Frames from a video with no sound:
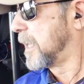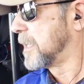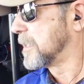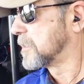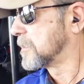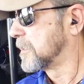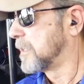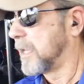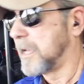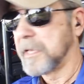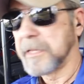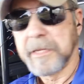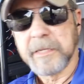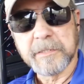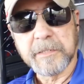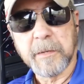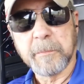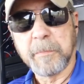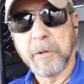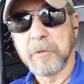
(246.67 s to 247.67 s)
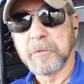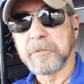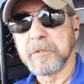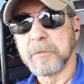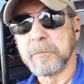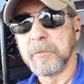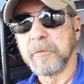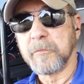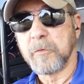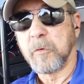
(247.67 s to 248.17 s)
last night, as I
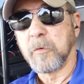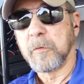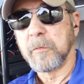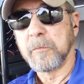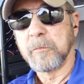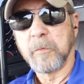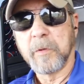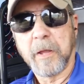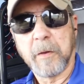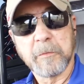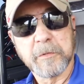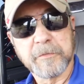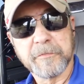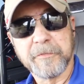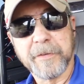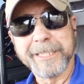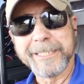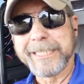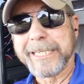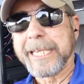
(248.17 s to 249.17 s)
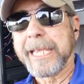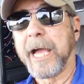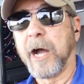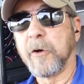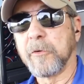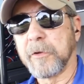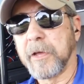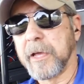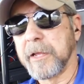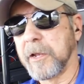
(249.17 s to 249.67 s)
posted before, when I was venting
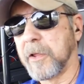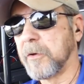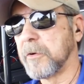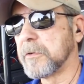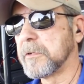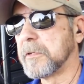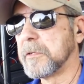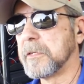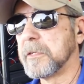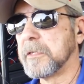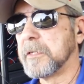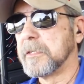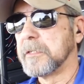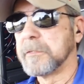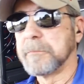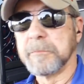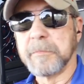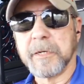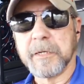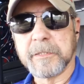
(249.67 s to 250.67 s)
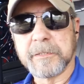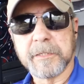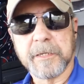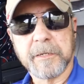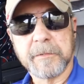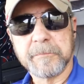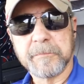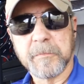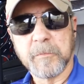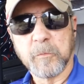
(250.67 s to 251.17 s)
all night long. But
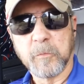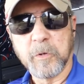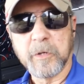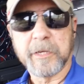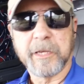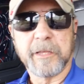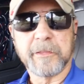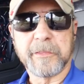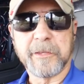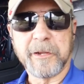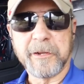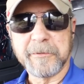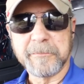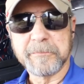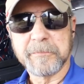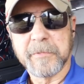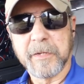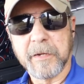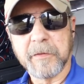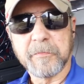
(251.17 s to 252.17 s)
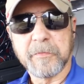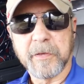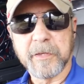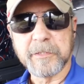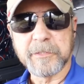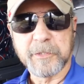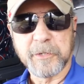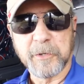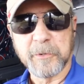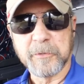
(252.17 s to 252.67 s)
we'll get there.
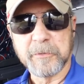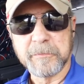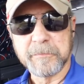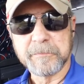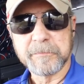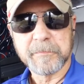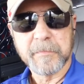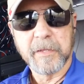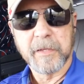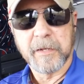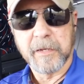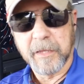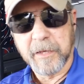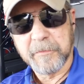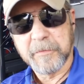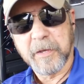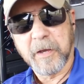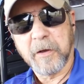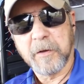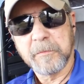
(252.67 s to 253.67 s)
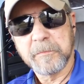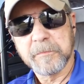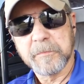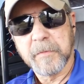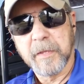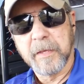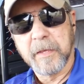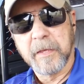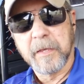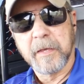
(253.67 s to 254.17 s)
Everything's cool. Love y'all.
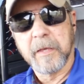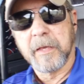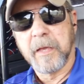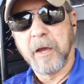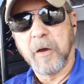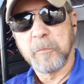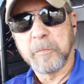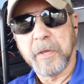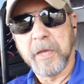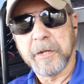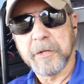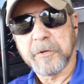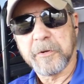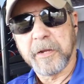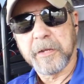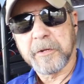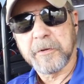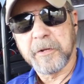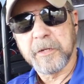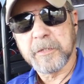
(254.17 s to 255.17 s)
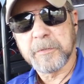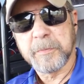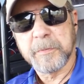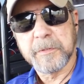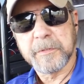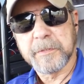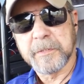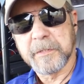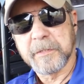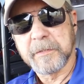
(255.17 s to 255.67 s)
Hope you had a great
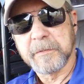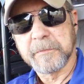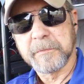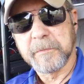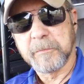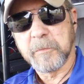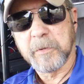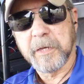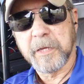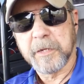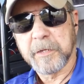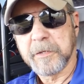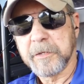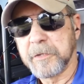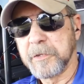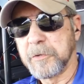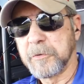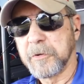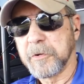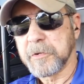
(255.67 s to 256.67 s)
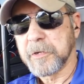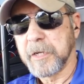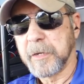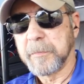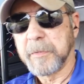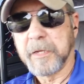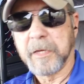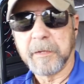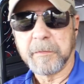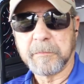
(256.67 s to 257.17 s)
Christmas and you got a good New Year
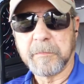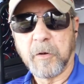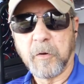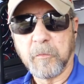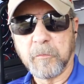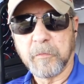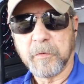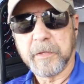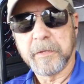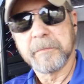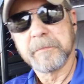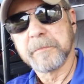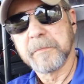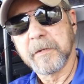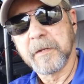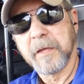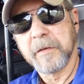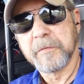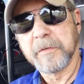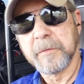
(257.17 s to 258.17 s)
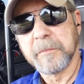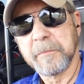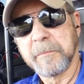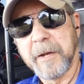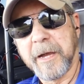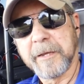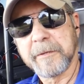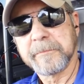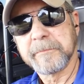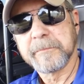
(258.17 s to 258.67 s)
coming up, hopefully. Love you.
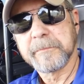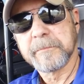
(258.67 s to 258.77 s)
Bye.